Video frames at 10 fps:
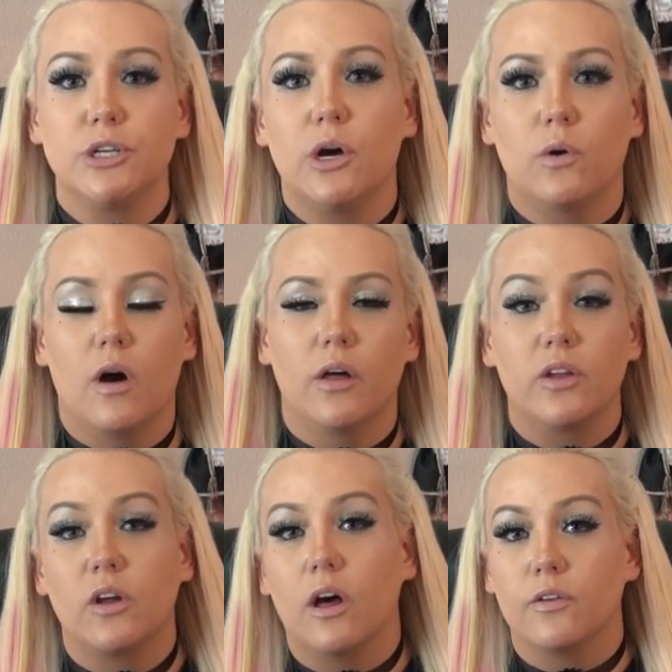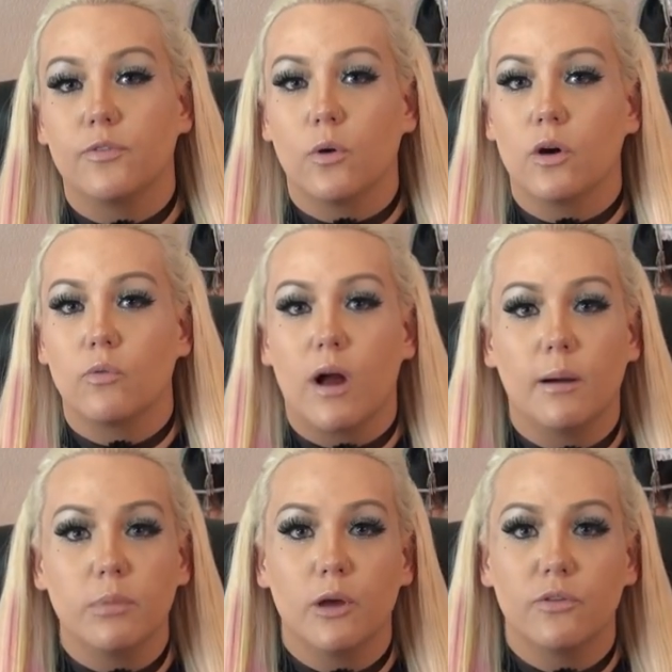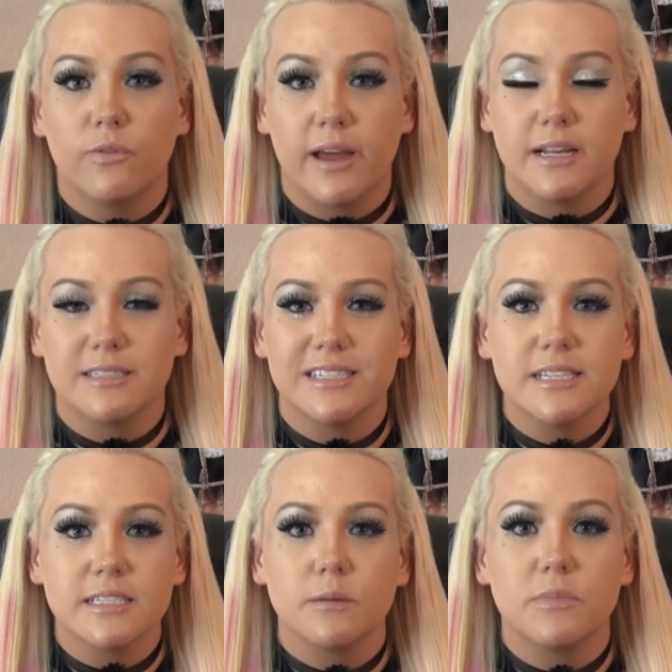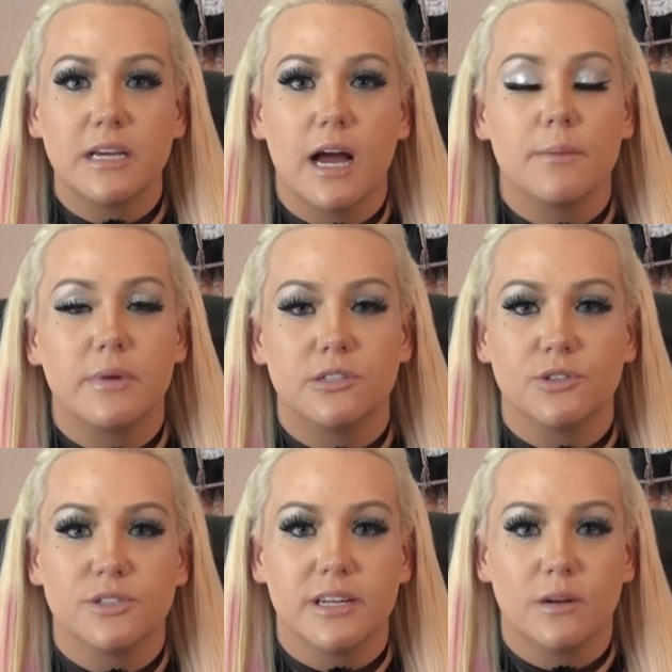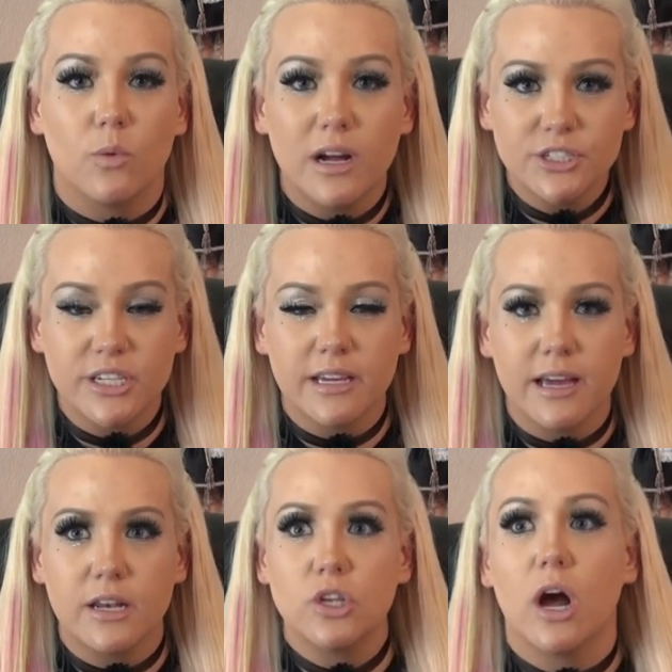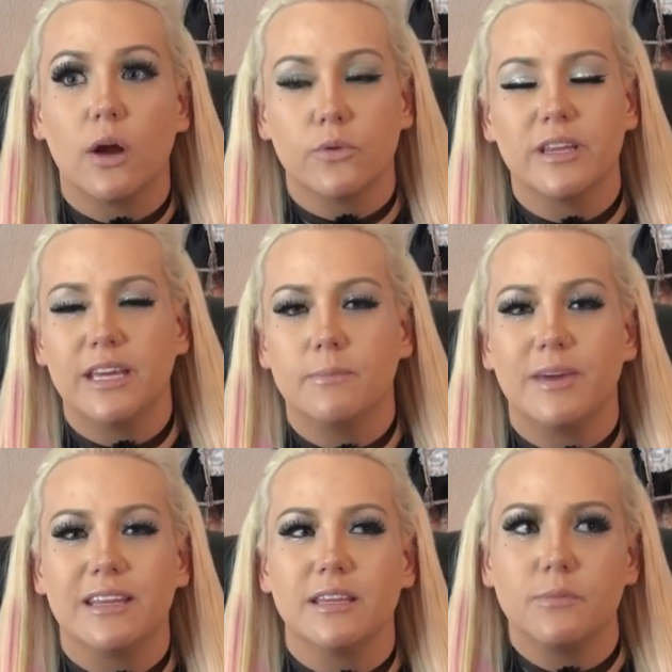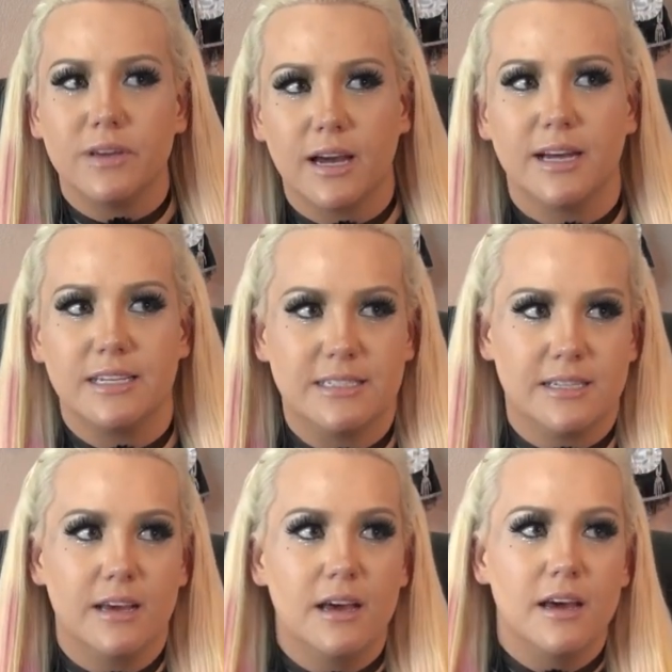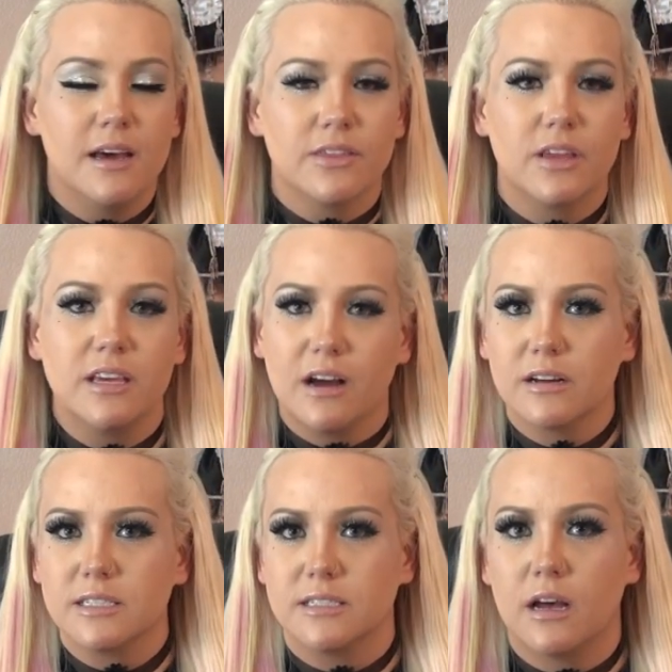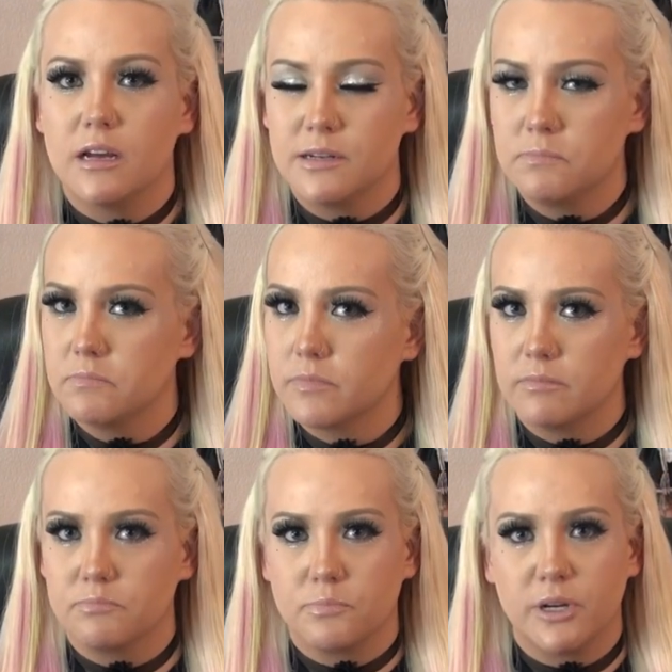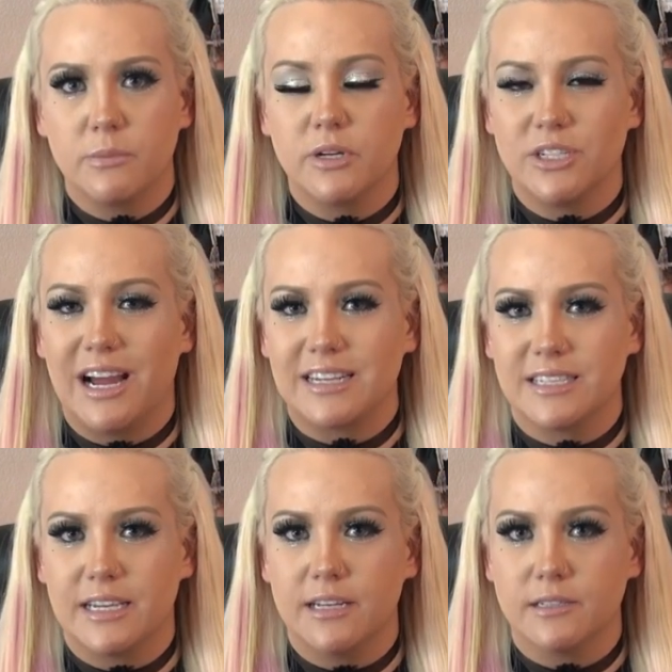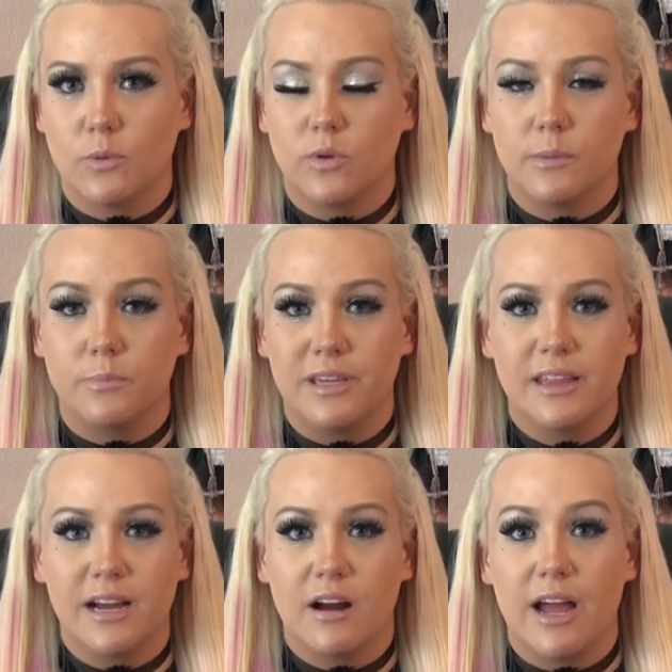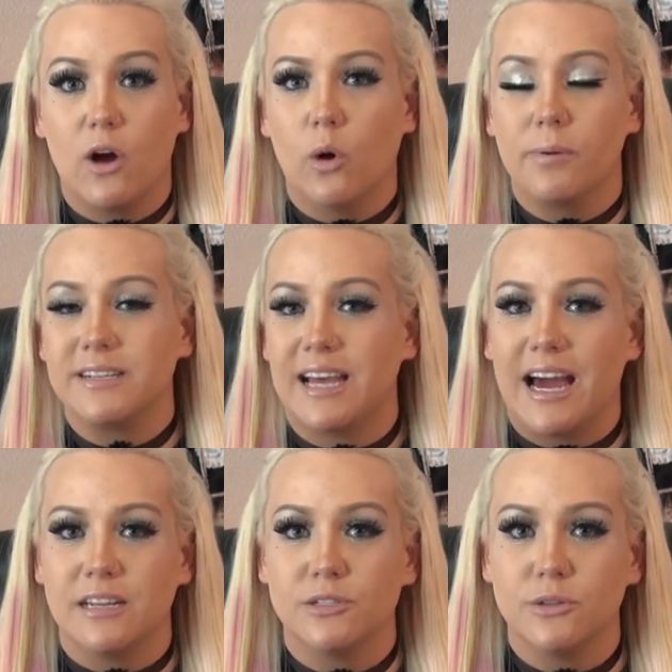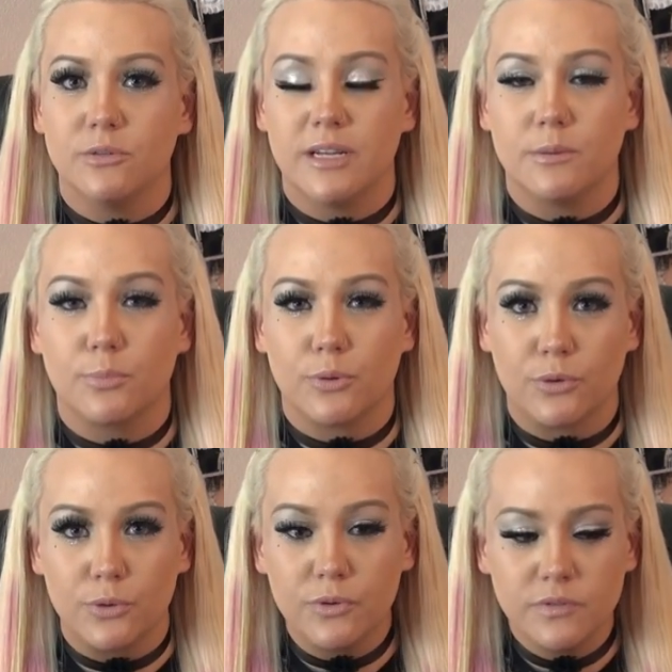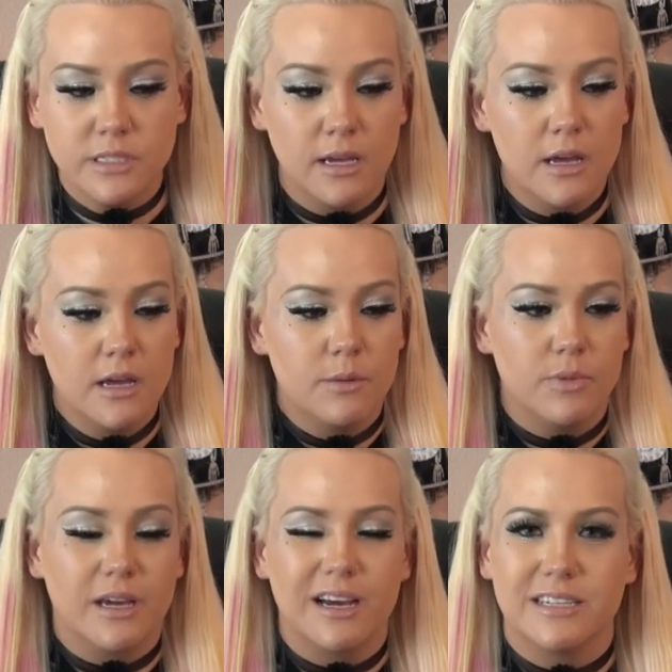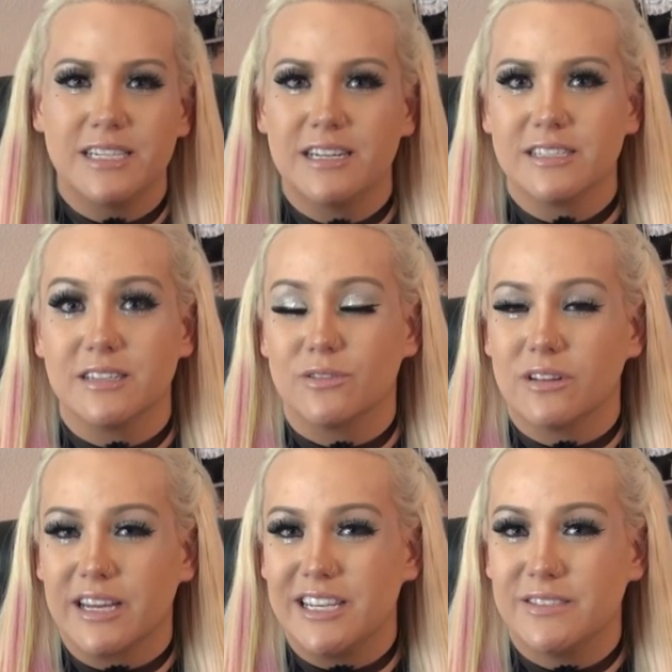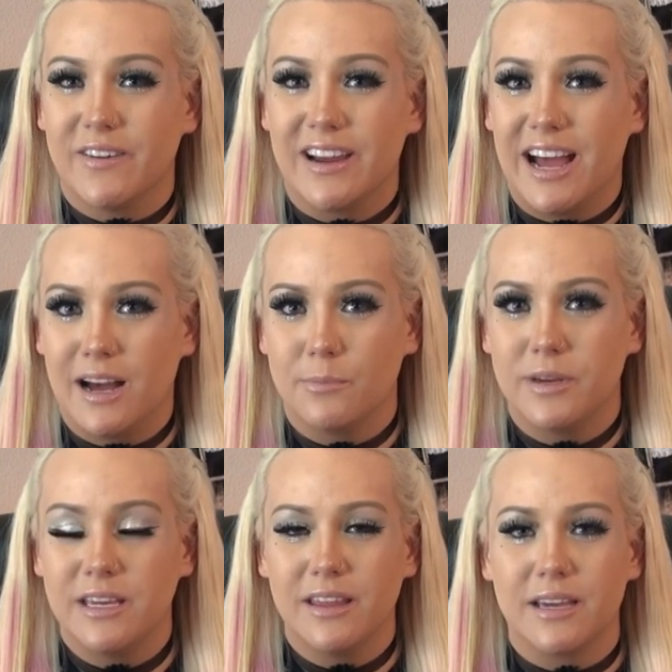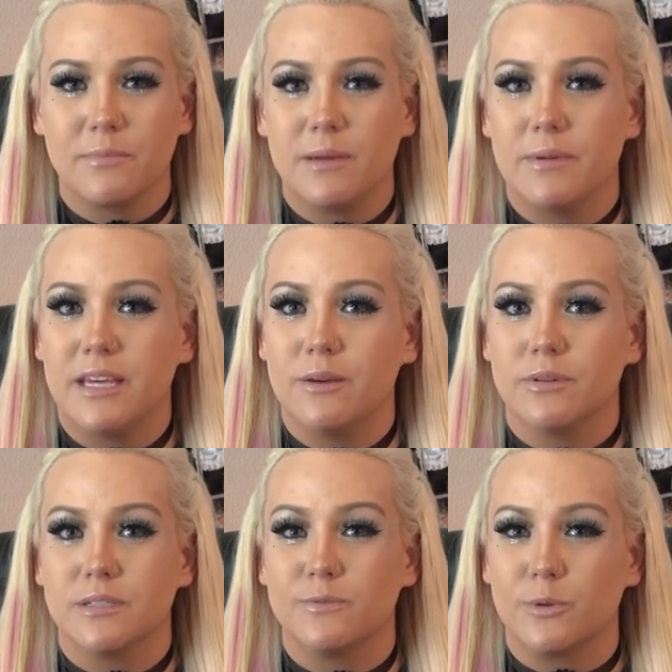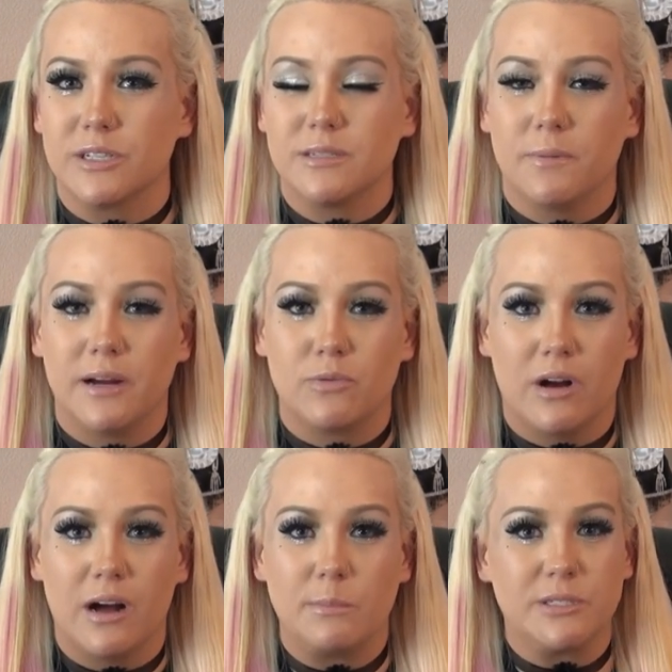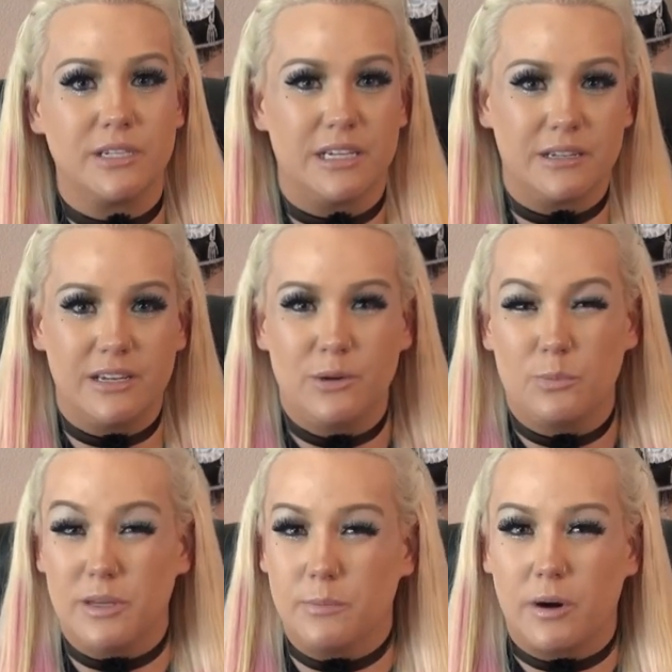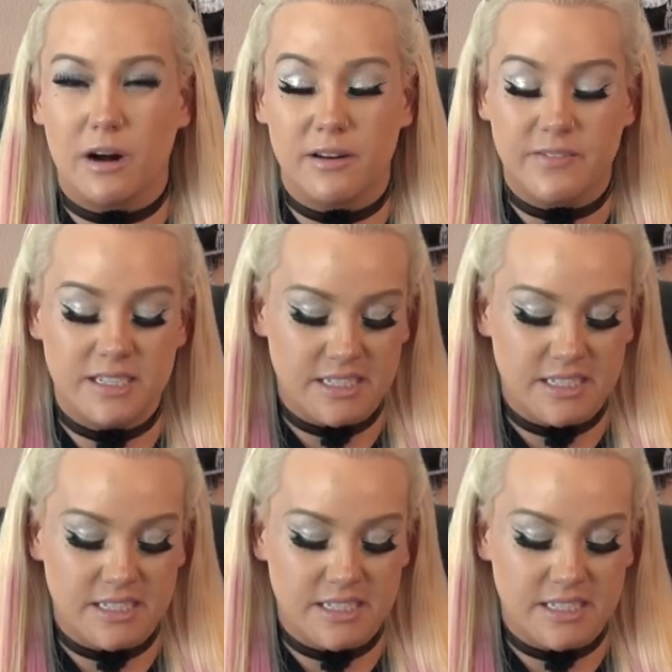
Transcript: show, all in all, for Rob Lowe fans. Is it something I'm interested in watching again? Not really, mainly because the young son pretty much acts like he doesn't want to be there. I hope his attitude improves because he doesn't look like he's very happy. Like maybe he was forced by Rob to, you know, be a part of the